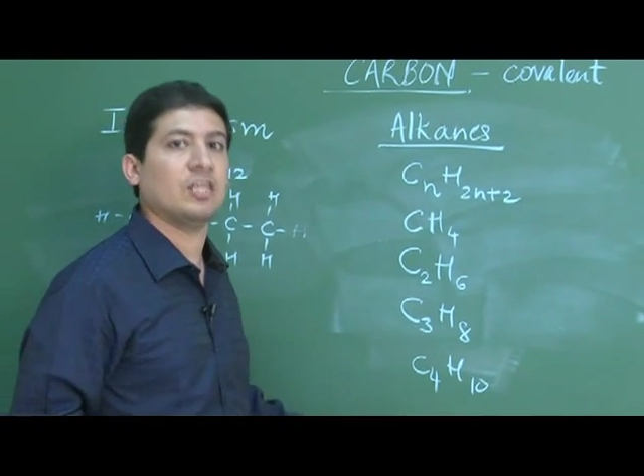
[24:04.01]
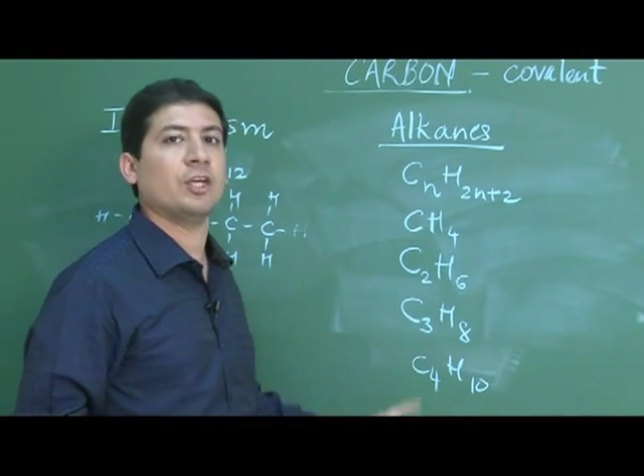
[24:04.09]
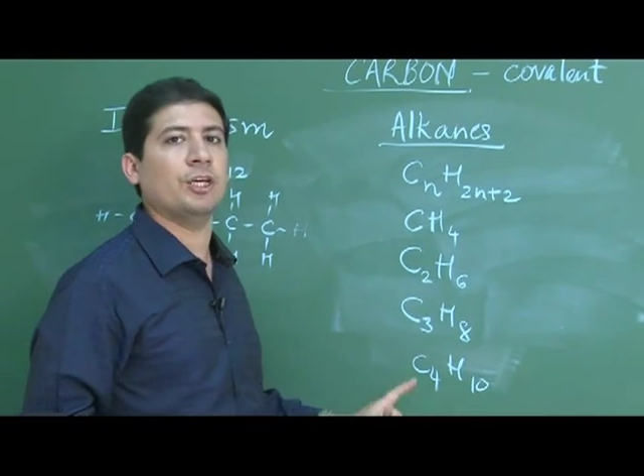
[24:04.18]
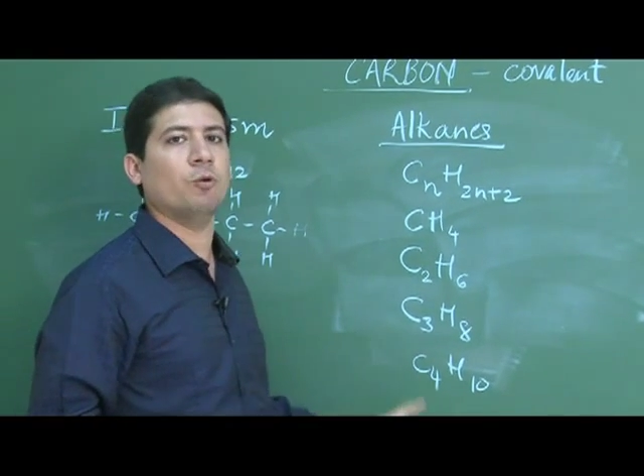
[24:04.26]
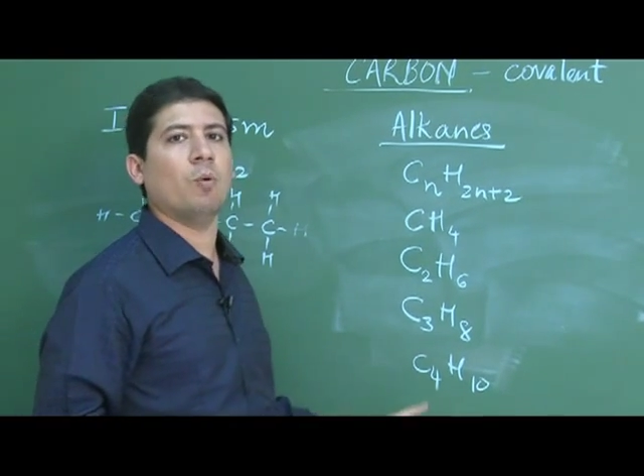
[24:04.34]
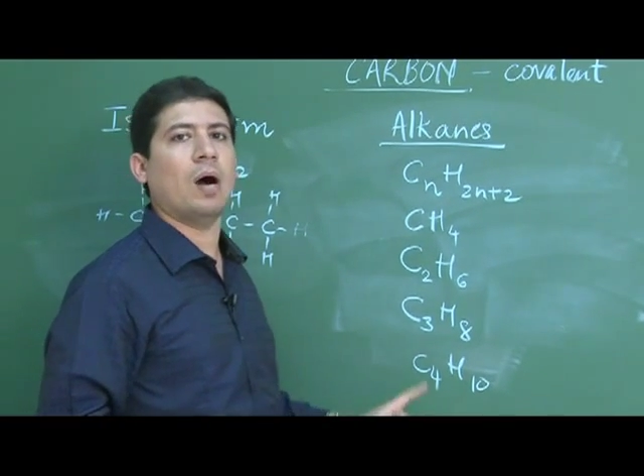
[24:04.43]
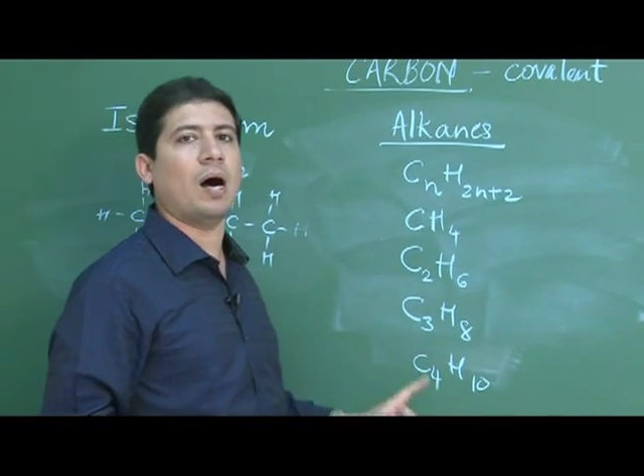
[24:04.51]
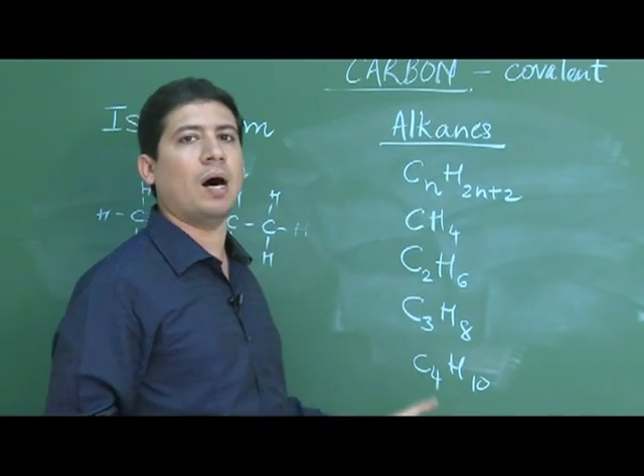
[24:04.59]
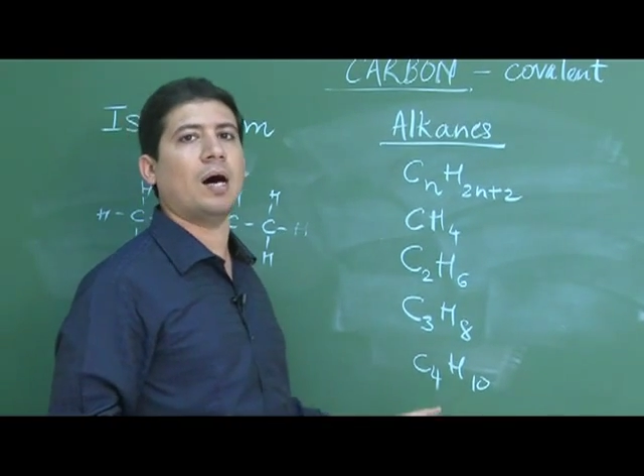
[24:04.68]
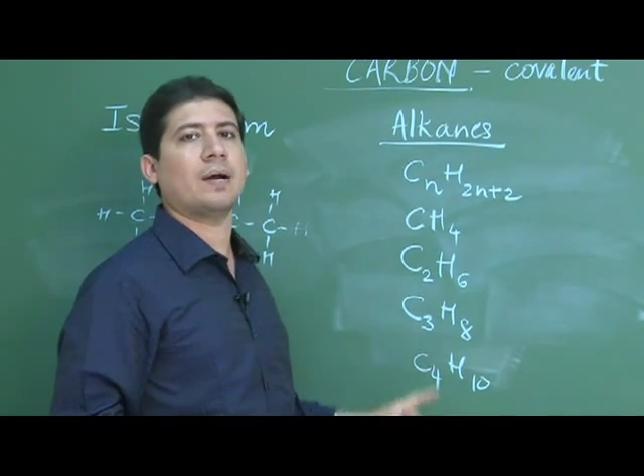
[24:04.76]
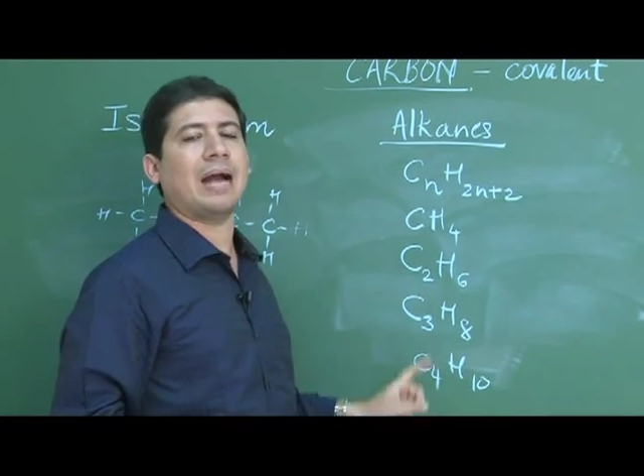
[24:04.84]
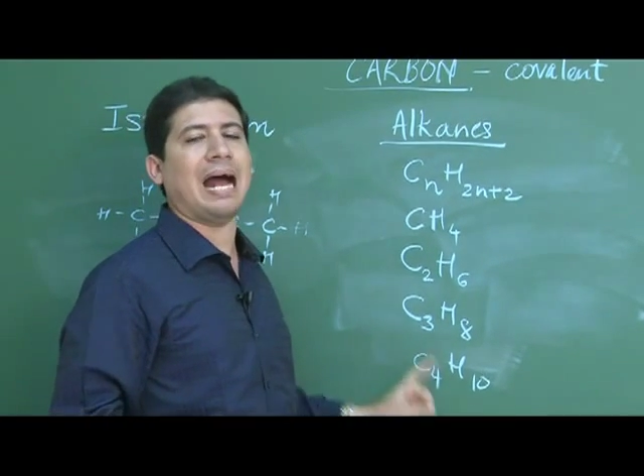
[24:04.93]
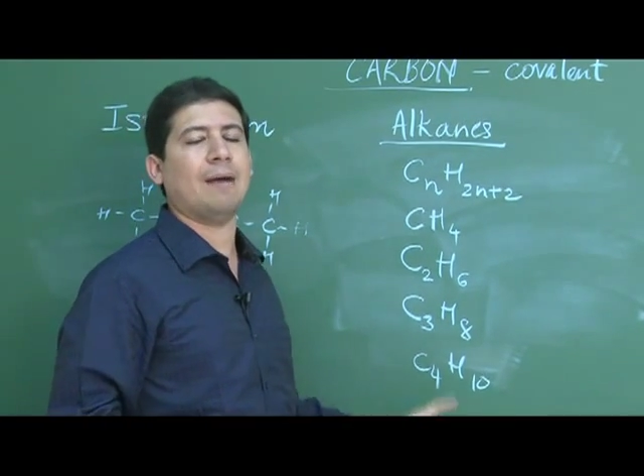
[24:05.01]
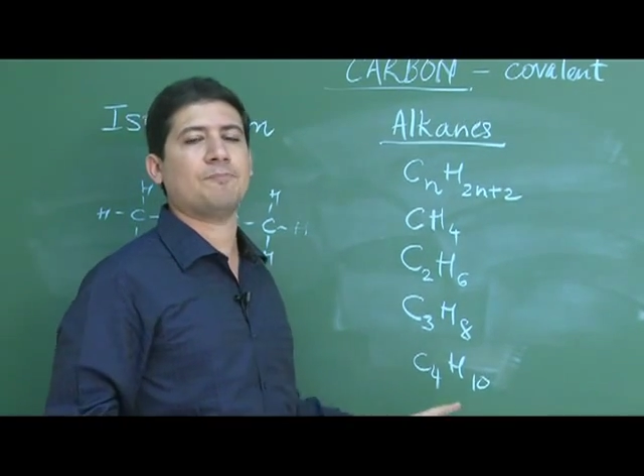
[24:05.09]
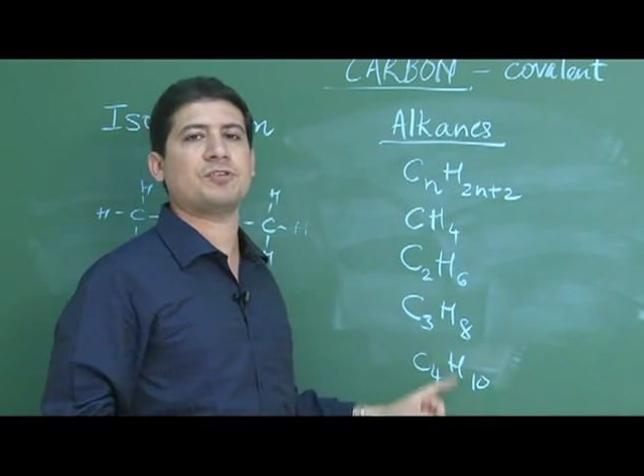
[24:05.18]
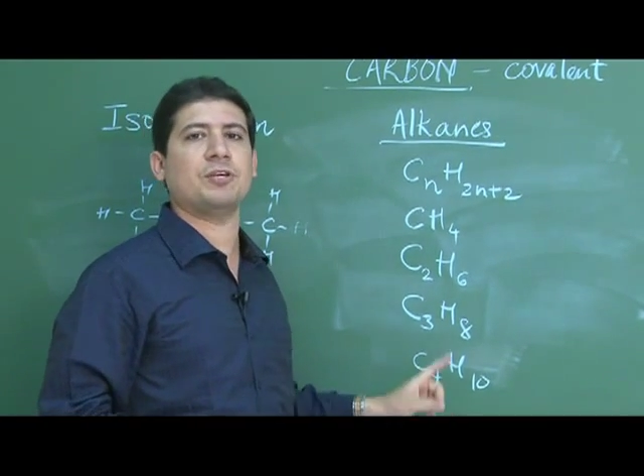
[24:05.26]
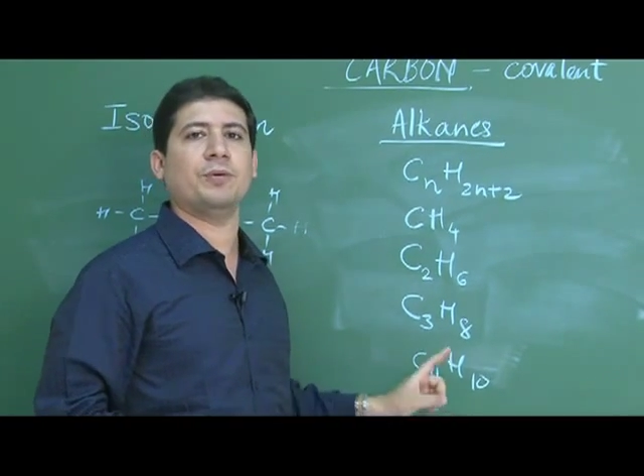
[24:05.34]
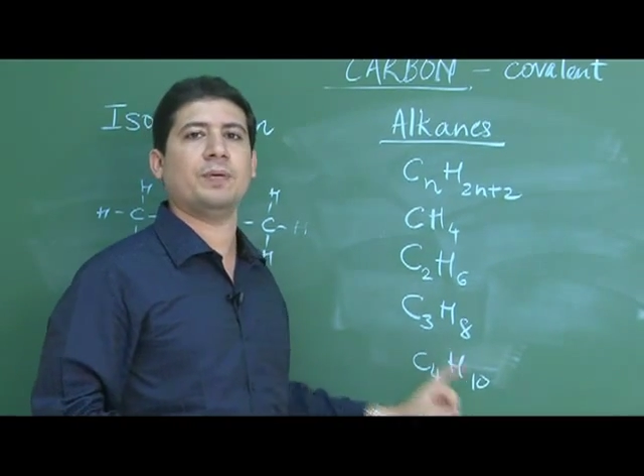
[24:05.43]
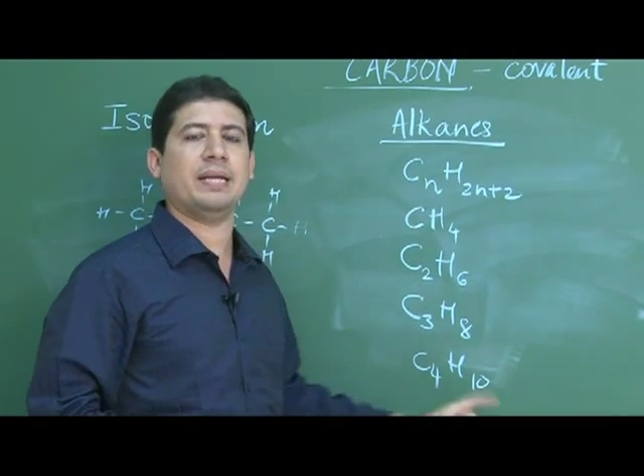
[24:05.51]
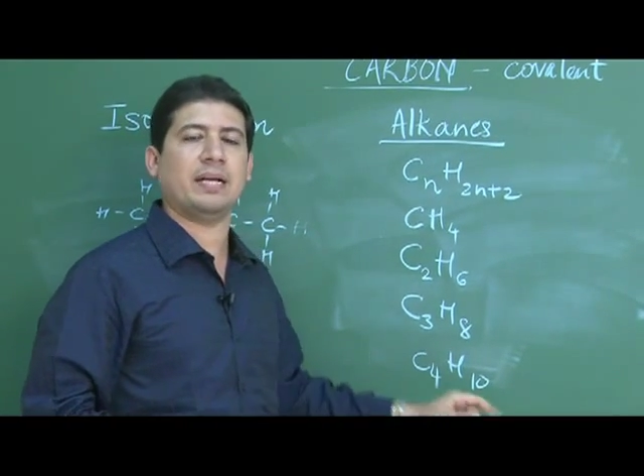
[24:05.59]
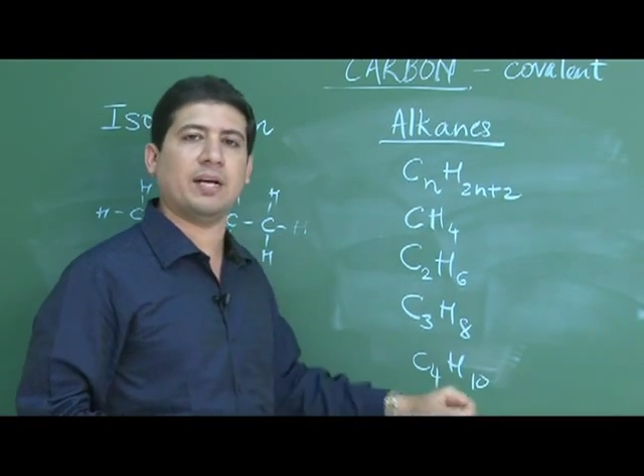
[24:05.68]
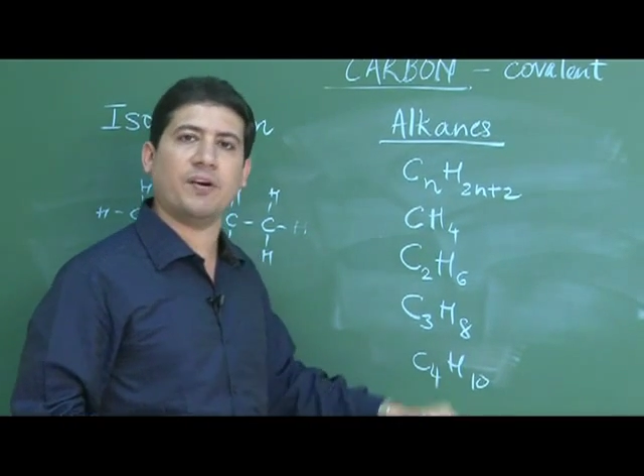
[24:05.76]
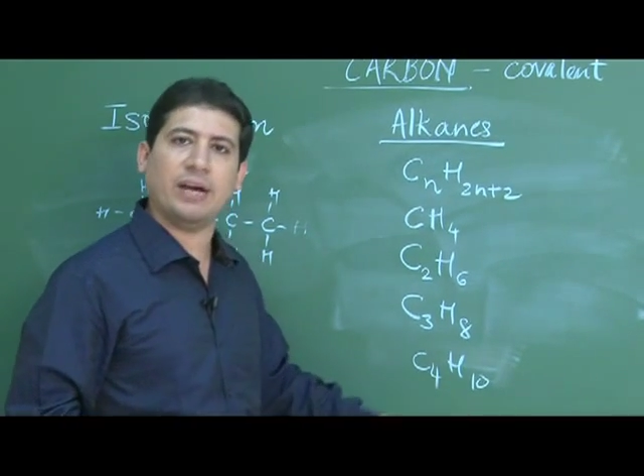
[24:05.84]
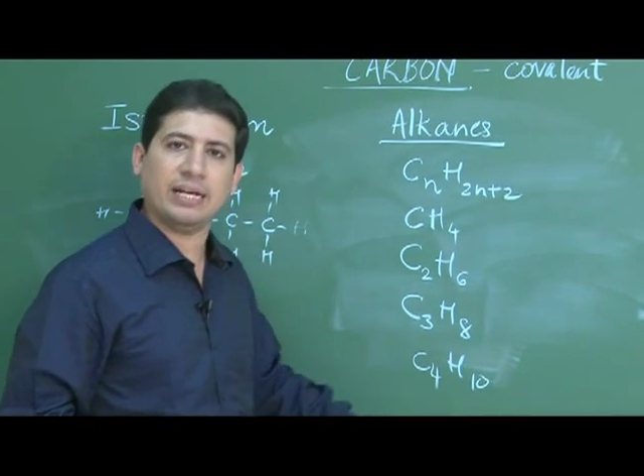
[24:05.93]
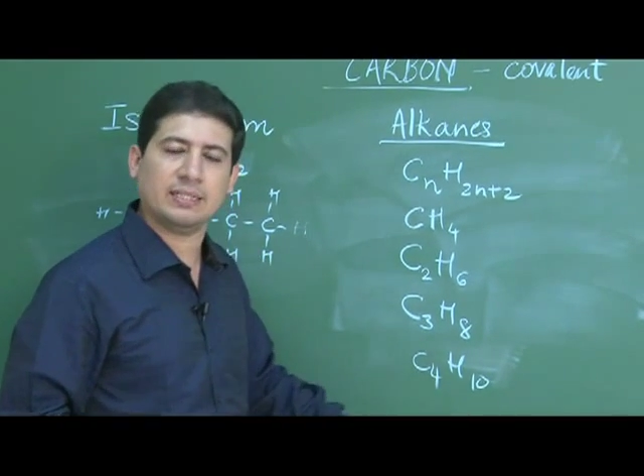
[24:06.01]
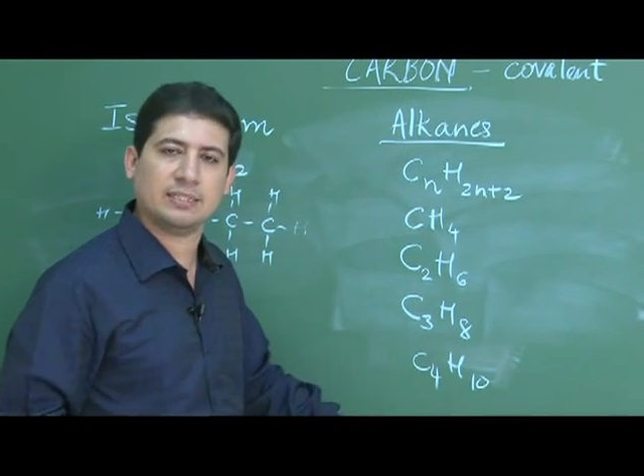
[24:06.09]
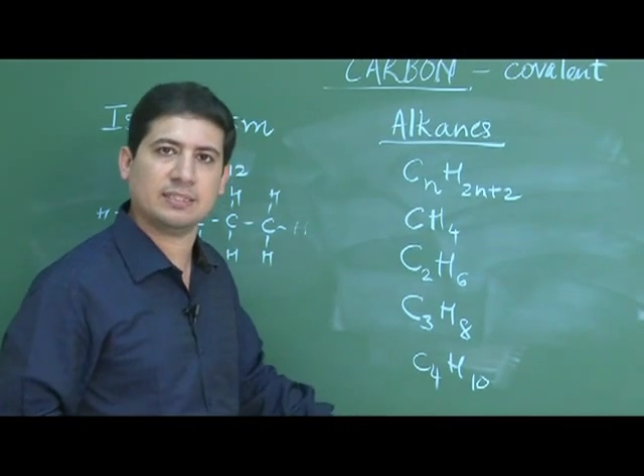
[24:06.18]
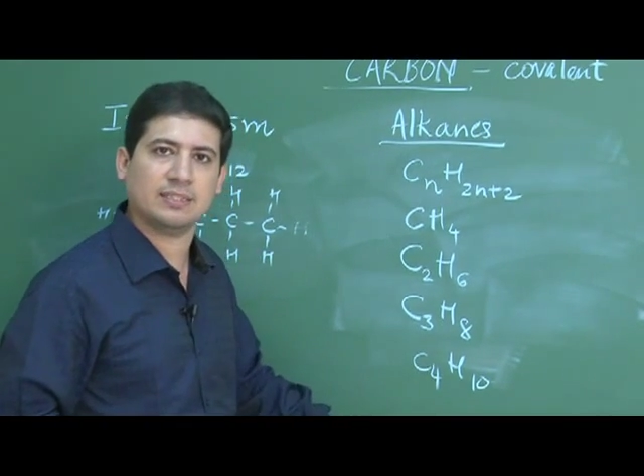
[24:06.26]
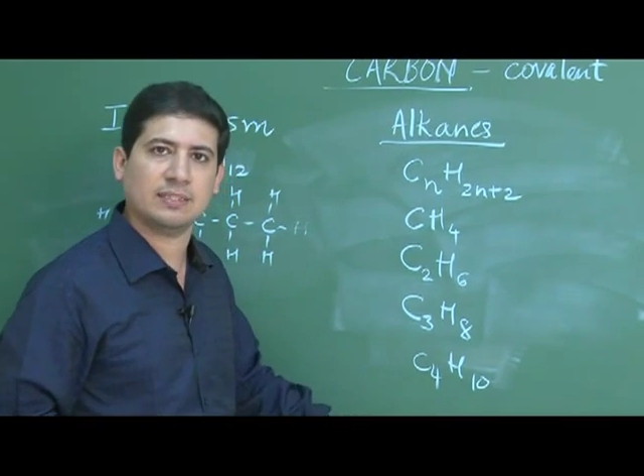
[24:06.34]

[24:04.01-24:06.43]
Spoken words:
you are absolutely correct.